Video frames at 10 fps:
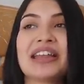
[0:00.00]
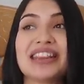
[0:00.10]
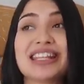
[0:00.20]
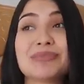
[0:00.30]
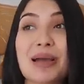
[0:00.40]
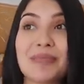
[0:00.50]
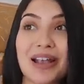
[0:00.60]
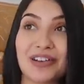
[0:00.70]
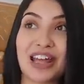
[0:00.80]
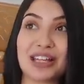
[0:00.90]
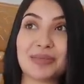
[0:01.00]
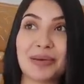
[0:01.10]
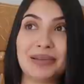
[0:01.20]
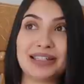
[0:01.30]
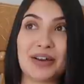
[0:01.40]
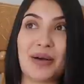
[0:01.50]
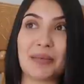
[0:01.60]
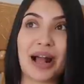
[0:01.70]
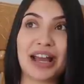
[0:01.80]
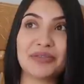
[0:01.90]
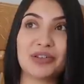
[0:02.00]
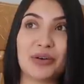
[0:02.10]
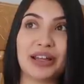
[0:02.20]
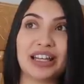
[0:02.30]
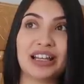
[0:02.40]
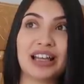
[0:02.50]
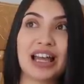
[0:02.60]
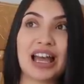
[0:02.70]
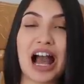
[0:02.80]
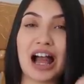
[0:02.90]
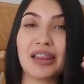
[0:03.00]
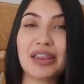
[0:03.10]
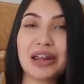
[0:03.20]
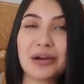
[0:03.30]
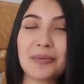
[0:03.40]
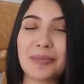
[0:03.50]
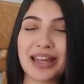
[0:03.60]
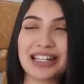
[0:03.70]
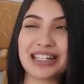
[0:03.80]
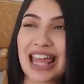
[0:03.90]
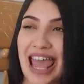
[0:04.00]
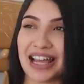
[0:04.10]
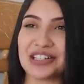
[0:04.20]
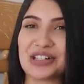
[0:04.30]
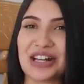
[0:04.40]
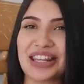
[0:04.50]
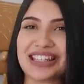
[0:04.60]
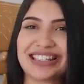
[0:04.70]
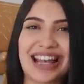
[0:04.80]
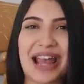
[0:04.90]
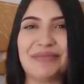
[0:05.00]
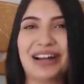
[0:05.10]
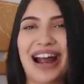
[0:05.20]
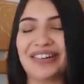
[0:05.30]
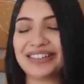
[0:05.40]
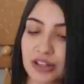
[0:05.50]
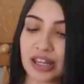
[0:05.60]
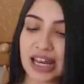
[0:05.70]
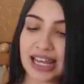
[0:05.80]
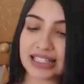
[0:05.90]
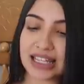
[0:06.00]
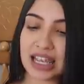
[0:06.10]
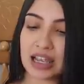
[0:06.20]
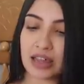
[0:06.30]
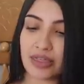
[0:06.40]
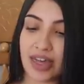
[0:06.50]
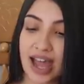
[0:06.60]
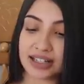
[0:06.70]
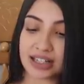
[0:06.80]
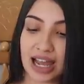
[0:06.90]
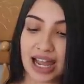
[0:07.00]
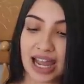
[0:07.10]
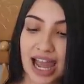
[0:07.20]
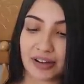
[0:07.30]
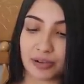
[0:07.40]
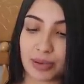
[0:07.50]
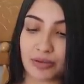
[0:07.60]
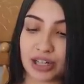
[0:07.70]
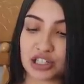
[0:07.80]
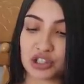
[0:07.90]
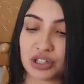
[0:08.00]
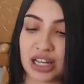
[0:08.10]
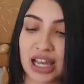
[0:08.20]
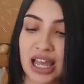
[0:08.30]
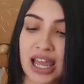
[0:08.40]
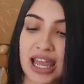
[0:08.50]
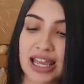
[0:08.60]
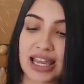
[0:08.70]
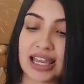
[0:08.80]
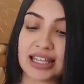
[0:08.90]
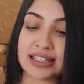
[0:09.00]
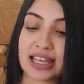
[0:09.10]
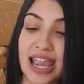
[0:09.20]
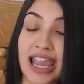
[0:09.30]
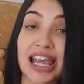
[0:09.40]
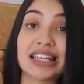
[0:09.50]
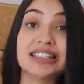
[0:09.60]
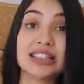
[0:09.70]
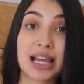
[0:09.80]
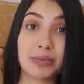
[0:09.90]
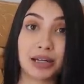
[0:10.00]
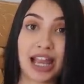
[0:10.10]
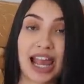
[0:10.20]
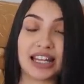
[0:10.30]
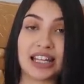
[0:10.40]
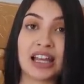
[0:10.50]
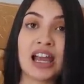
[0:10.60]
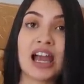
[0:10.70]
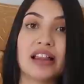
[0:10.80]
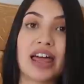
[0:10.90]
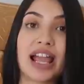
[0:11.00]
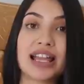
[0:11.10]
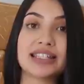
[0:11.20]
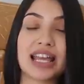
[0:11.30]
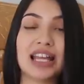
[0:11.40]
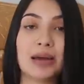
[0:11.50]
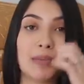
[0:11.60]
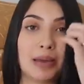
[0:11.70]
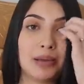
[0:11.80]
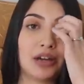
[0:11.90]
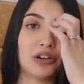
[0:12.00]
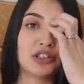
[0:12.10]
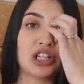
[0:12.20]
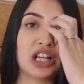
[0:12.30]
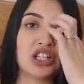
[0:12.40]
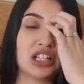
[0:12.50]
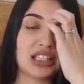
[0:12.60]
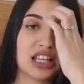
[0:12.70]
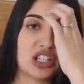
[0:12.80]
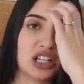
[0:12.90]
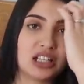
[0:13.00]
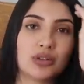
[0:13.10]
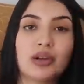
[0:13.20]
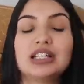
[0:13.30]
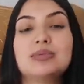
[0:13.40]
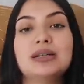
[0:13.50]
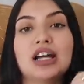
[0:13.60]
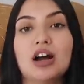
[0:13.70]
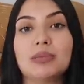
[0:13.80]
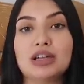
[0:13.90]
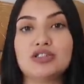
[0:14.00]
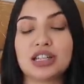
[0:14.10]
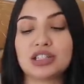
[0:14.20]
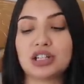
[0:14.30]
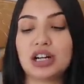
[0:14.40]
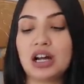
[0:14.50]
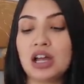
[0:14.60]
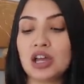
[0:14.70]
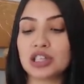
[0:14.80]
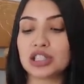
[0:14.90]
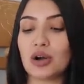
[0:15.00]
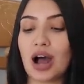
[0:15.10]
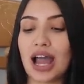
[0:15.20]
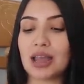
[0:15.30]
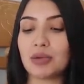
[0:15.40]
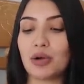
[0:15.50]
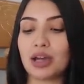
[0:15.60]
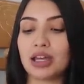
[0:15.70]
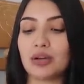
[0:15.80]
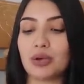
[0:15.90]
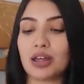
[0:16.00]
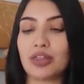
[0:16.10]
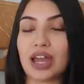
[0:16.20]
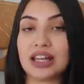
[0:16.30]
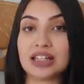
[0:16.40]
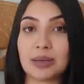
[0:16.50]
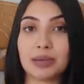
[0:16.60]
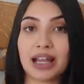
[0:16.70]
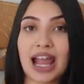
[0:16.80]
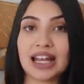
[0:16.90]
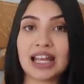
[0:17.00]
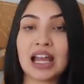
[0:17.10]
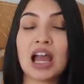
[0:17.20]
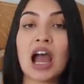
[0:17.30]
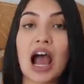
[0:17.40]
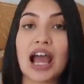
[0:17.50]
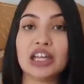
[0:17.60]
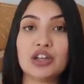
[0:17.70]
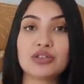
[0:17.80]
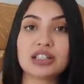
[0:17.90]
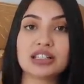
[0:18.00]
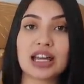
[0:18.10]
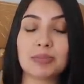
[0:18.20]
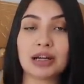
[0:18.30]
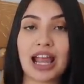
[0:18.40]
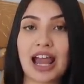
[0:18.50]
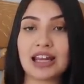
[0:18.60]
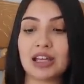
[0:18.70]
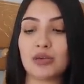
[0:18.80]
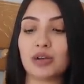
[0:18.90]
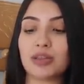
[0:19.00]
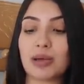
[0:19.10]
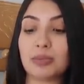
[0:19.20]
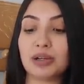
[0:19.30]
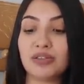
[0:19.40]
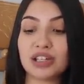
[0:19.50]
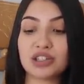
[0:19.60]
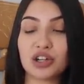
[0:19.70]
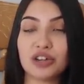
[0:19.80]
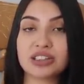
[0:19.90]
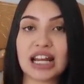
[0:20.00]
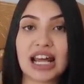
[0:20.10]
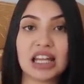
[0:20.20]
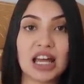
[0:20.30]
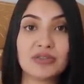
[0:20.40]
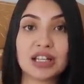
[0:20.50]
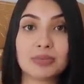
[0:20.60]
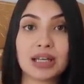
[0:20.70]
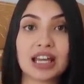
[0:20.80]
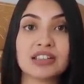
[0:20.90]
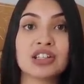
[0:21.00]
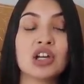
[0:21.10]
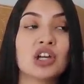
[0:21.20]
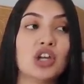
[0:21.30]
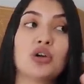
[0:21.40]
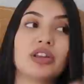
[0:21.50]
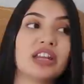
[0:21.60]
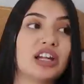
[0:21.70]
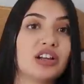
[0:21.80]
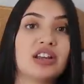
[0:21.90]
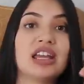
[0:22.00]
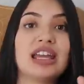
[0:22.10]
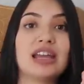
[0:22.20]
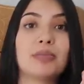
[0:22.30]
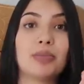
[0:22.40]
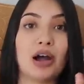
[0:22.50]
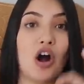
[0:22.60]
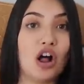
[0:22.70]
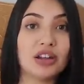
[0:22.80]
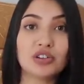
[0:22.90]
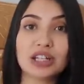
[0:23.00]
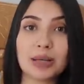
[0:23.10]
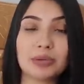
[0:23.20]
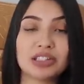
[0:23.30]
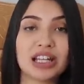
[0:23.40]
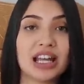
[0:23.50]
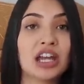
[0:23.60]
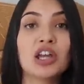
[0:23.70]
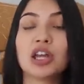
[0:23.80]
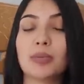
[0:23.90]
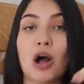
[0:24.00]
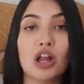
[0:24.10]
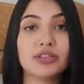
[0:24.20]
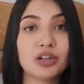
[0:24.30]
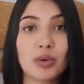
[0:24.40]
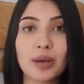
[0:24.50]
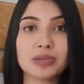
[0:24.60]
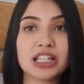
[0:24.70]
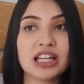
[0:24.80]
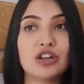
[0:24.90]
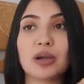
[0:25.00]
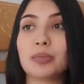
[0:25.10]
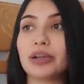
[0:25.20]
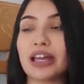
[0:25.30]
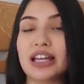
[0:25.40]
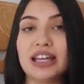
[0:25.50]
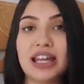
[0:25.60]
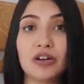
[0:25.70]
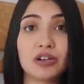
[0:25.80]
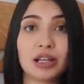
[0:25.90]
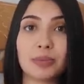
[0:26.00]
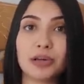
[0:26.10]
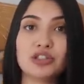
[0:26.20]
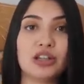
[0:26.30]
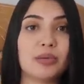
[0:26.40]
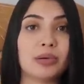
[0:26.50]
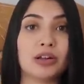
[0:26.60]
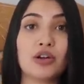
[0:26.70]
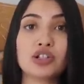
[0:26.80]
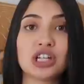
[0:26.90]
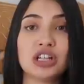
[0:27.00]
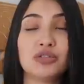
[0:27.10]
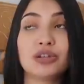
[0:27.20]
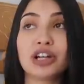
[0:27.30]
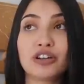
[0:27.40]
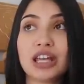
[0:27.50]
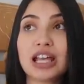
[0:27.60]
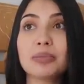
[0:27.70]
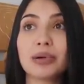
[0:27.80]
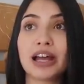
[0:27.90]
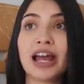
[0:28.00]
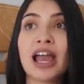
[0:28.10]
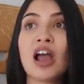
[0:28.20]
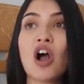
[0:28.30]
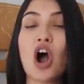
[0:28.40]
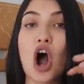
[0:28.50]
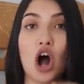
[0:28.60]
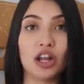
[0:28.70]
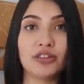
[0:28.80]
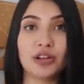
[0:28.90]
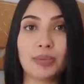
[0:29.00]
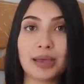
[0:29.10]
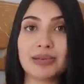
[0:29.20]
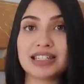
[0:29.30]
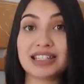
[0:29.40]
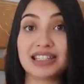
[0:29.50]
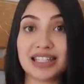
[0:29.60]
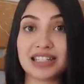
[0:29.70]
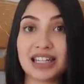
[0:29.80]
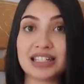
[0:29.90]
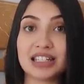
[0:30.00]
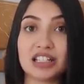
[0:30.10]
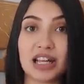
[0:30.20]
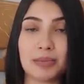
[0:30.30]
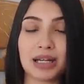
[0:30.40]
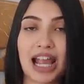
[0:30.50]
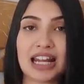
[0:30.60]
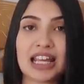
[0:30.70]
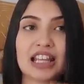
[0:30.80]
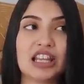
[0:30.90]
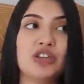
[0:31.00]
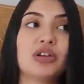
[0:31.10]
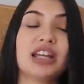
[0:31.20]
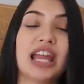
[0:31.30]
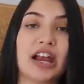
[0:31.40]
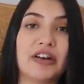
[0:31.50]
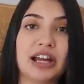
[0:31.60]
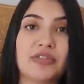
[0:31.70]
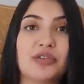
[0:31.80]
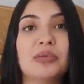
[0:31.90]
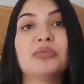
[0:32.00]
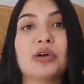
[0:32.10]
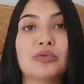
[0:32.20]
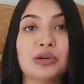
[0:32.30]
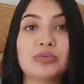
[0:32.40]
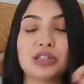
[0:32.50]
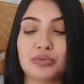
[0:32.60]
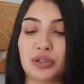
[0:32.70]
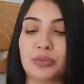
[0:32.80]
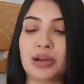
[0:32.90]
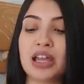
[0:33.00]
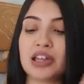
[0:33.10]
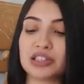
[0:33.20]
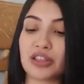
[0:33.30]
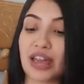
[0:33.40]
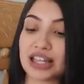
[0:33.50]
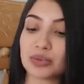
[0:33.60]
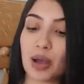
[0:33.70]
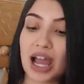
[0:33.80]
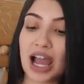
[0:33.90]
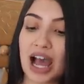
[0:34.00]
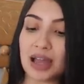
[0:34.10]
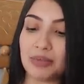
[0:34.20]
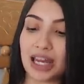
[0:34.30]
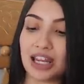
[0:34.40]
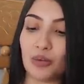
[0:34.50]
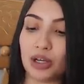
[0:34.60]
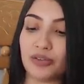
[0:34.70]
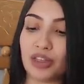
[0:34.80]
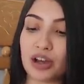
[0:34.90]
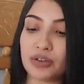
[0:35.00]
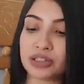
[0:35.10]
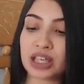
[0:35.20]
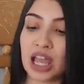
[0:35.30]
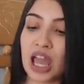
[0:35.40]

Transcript: This might be our last baby, so I'm kind of going a little bit extra this time around. So the next thing that I have on my registry is a diaper caddy. Like I said, baby girl's changing station is going to be on my dresser, so I am going with a diaper caddy. I used a diaper caddy with my previous girls and I loved it because you can literally put all of your diapers in it put all of your wipes in it. You can put like nail clippers, you can put lotion, you literally can put all of your baby's necessities in the diaper caddy and then you can carry it from room to room. So that's why I'm getting one of those.